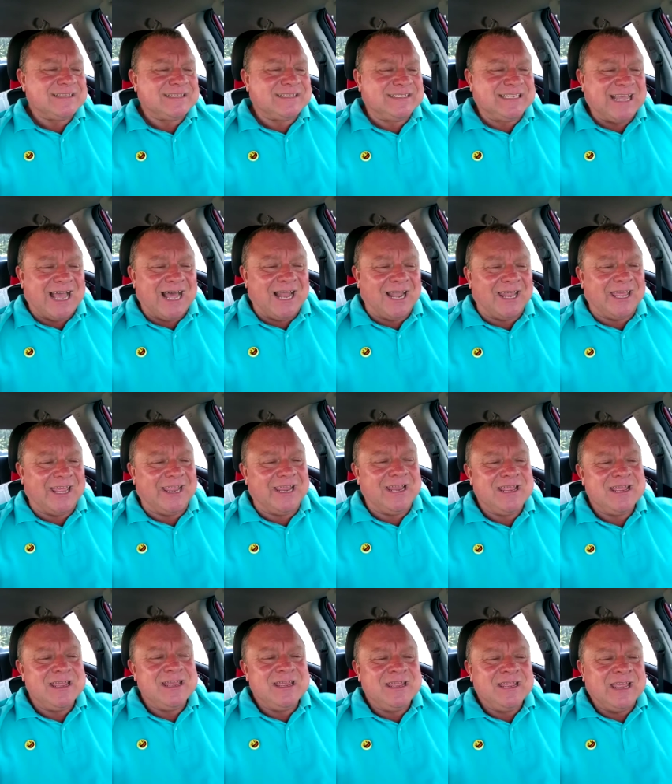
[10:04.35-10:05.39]

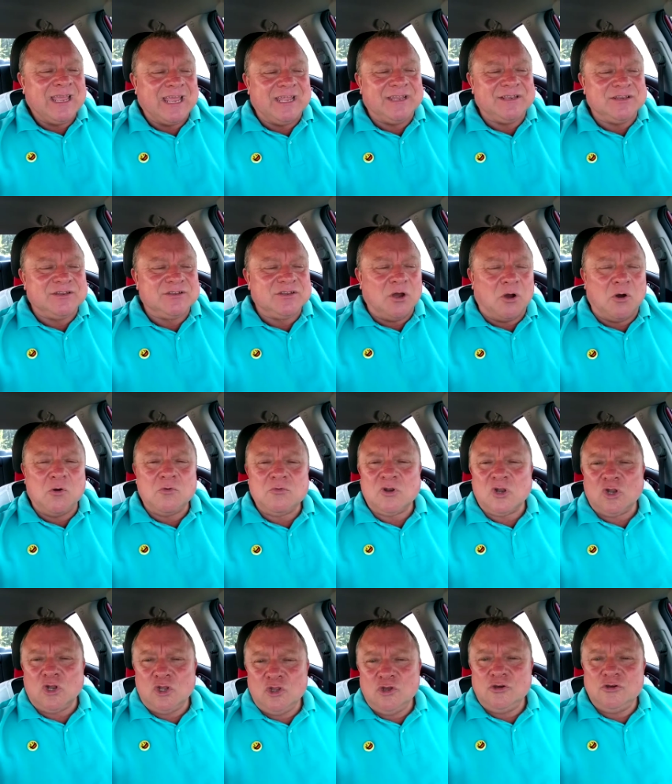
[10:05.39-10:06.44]
Selling and don't
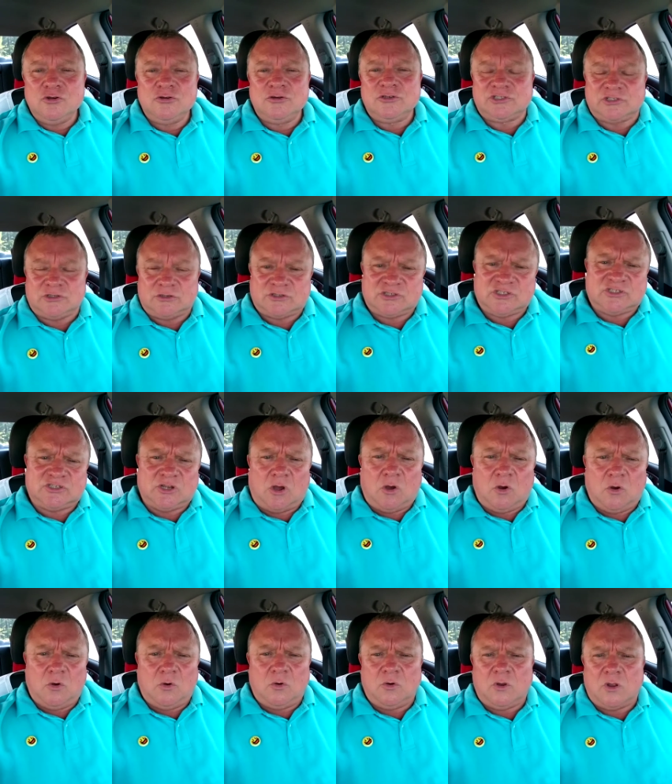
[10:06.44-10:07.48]
lose your
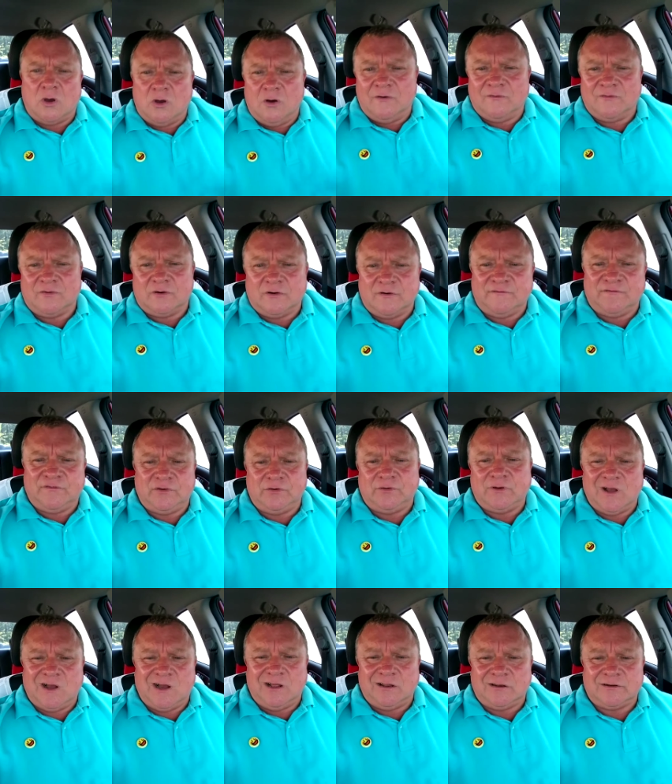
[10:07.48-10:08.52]
soul over a few
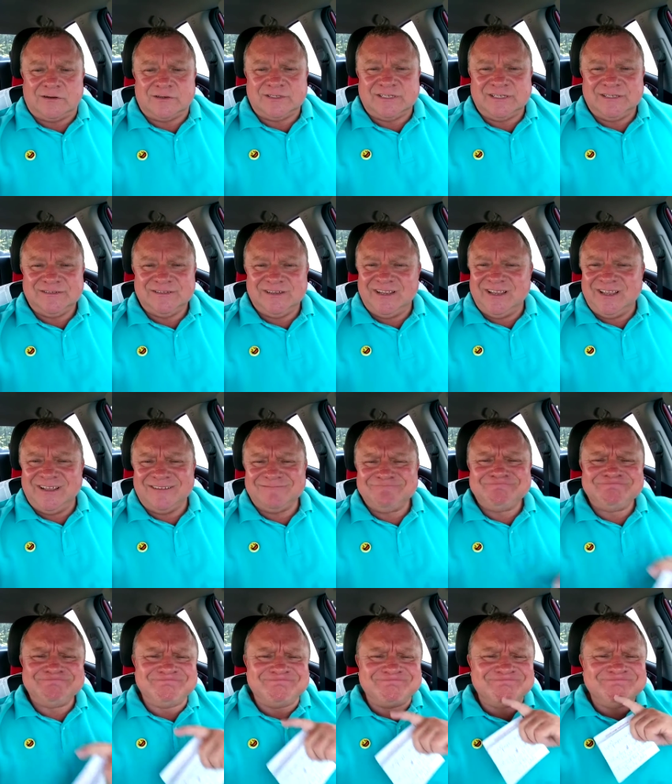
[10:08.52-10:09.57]
dollars.
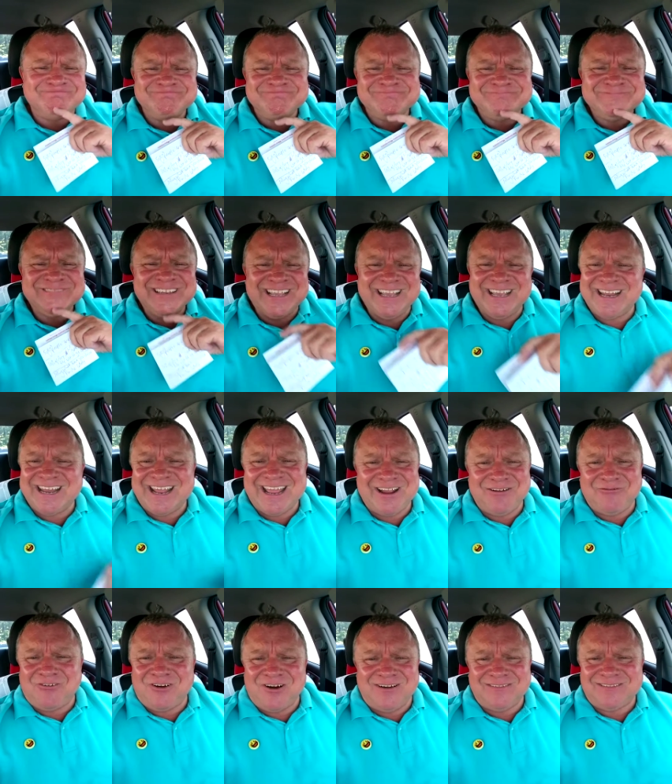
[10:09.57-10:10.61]
Hmm. It
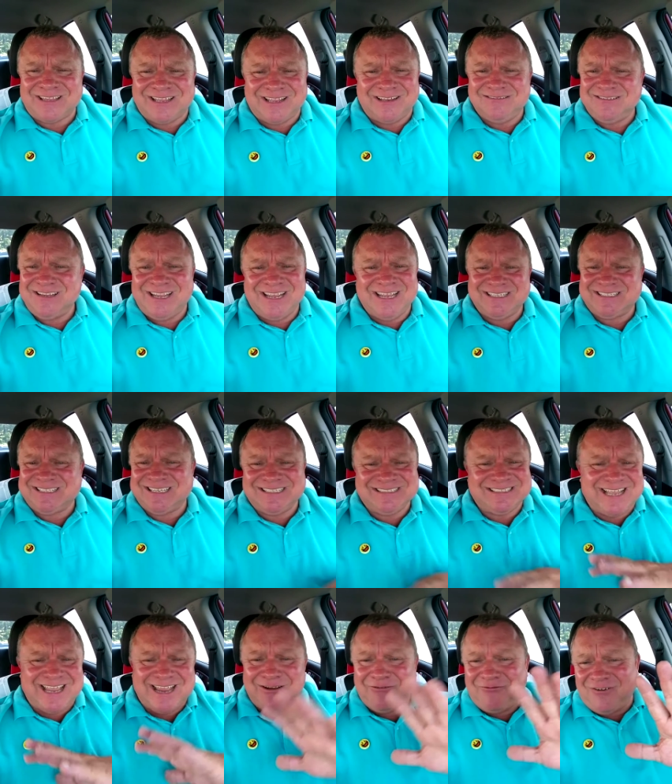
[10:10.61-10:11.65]
ain't worth it. It just
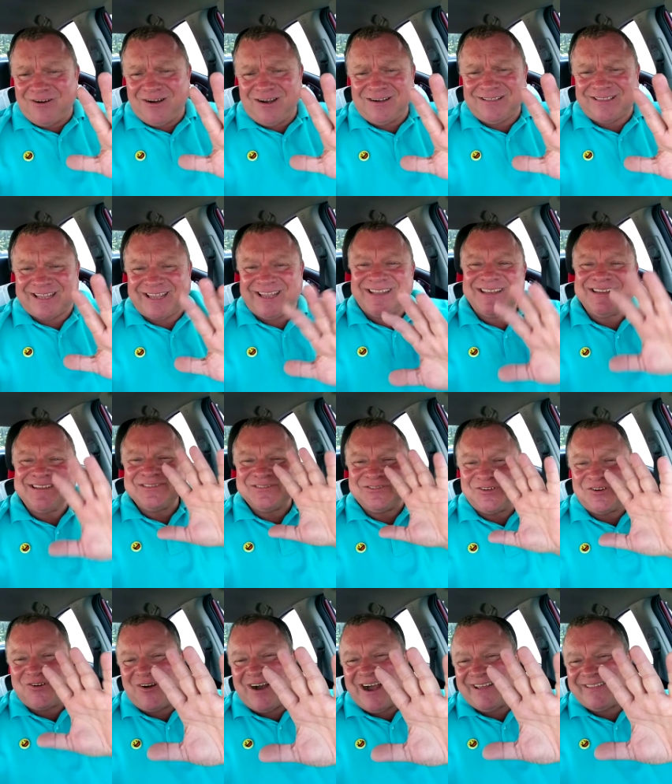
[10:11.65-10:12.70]
ain't worth it. So
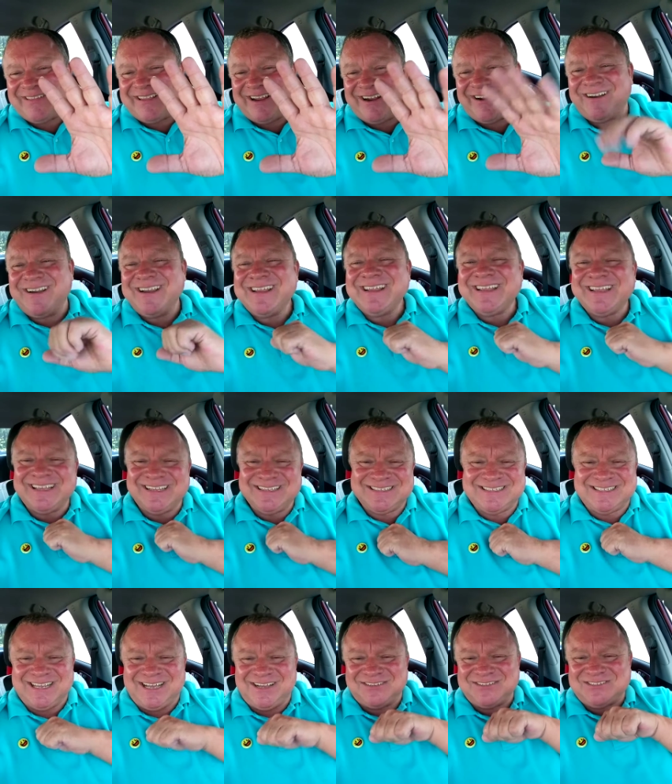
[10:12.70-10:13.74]
go out there and
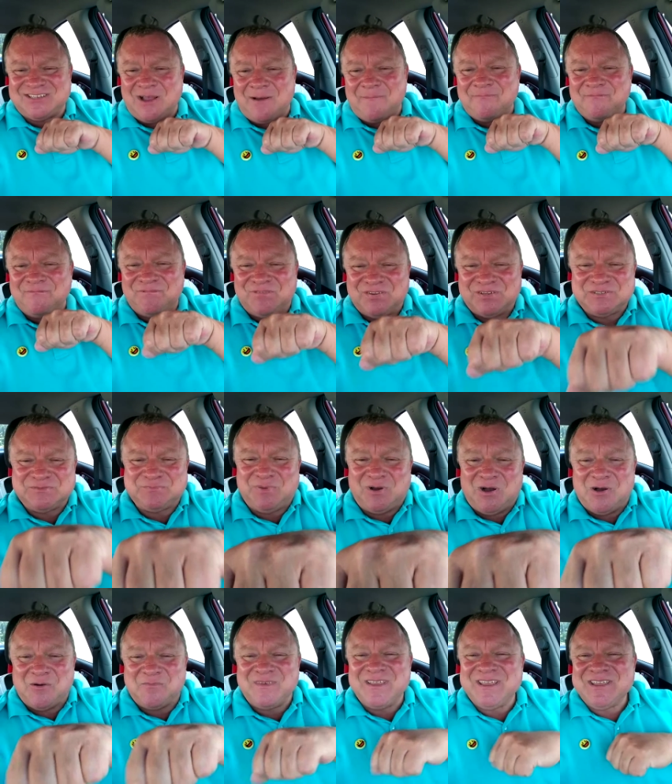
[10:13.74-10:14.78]
sell something. Fist
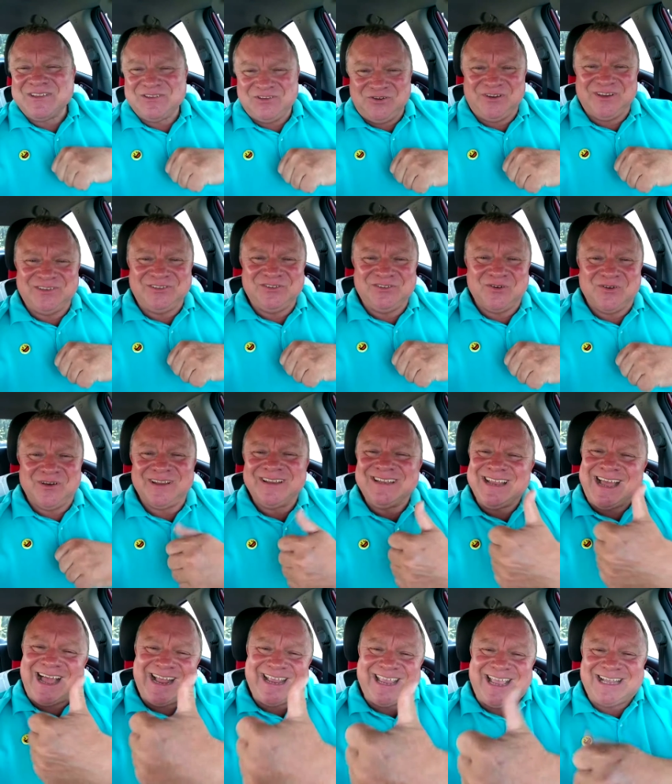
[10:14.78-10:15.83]
bump. You can do it.
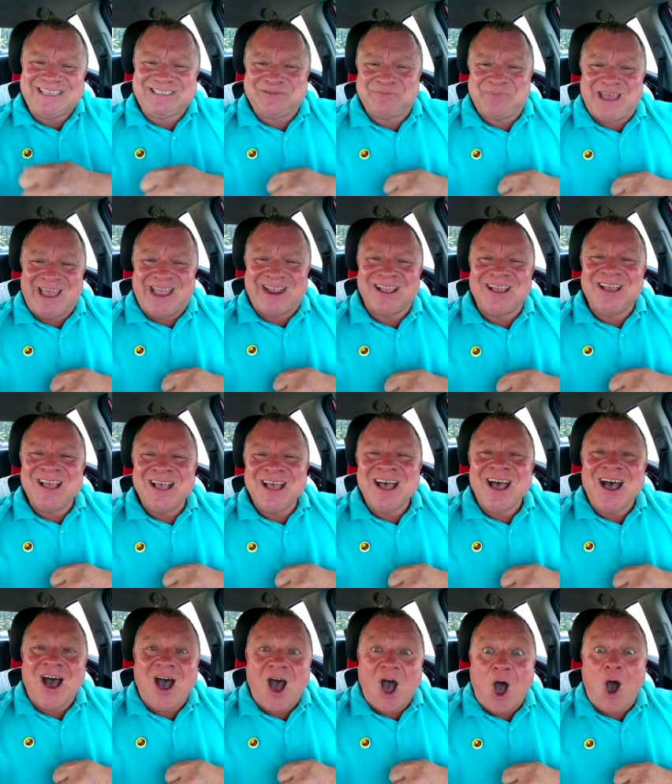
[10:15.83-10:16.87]
I got you back.
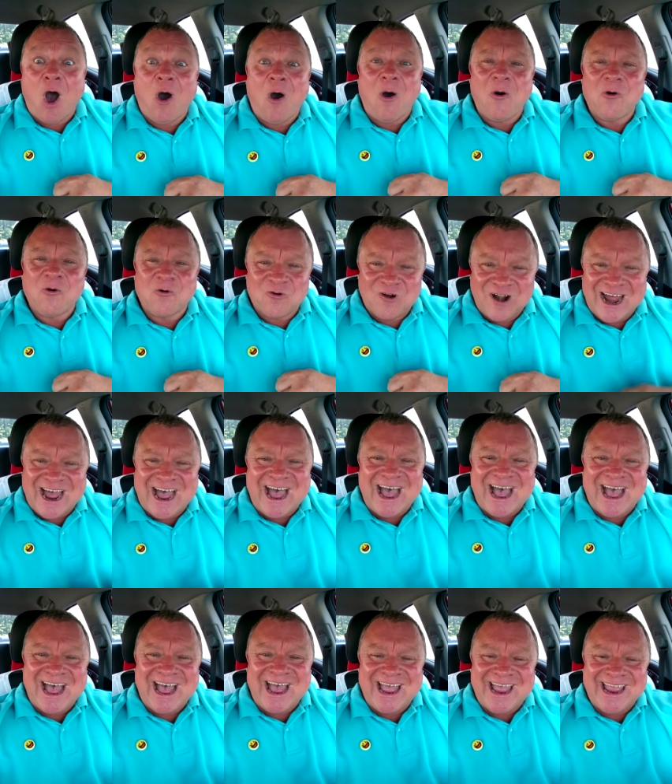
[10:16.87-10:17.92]
All
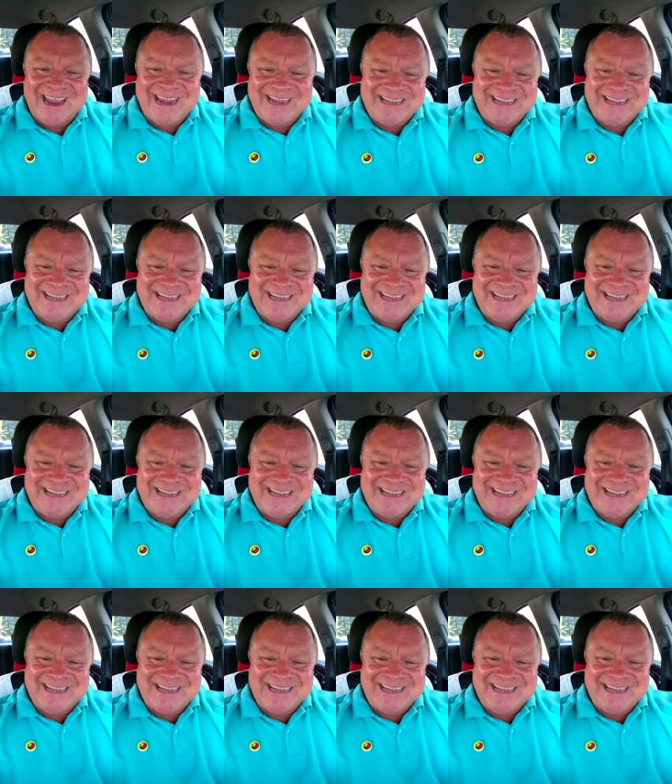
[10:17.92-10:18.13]
right.